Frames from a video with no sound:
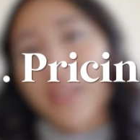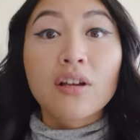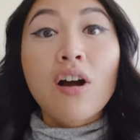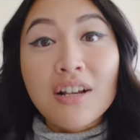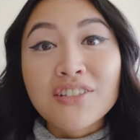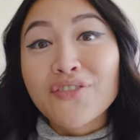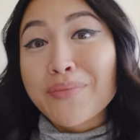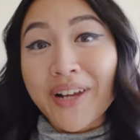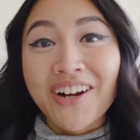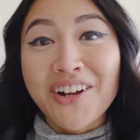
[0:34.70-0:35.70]
the cost for
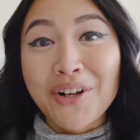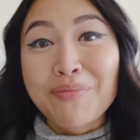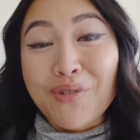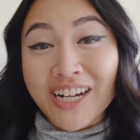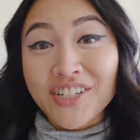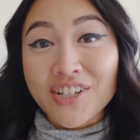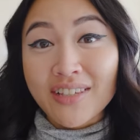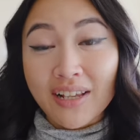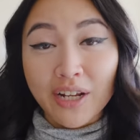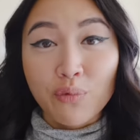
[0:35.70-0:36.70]
BetterHelp
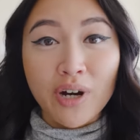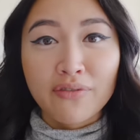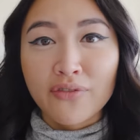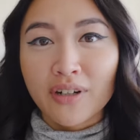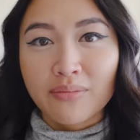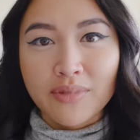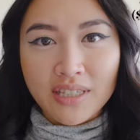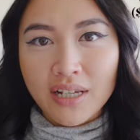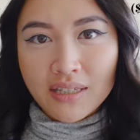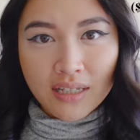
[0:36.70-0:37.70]
ranges anywhere from
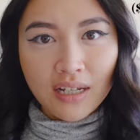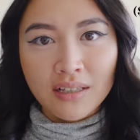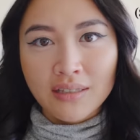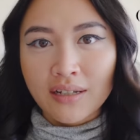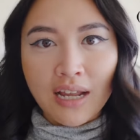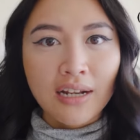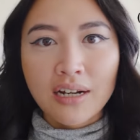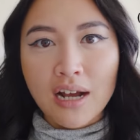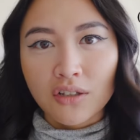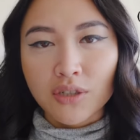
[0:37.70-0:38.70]
$60 to
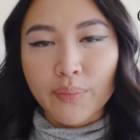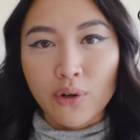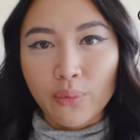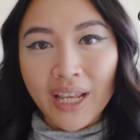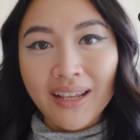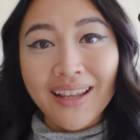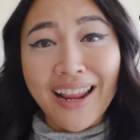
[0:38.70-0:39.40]
$90 per week,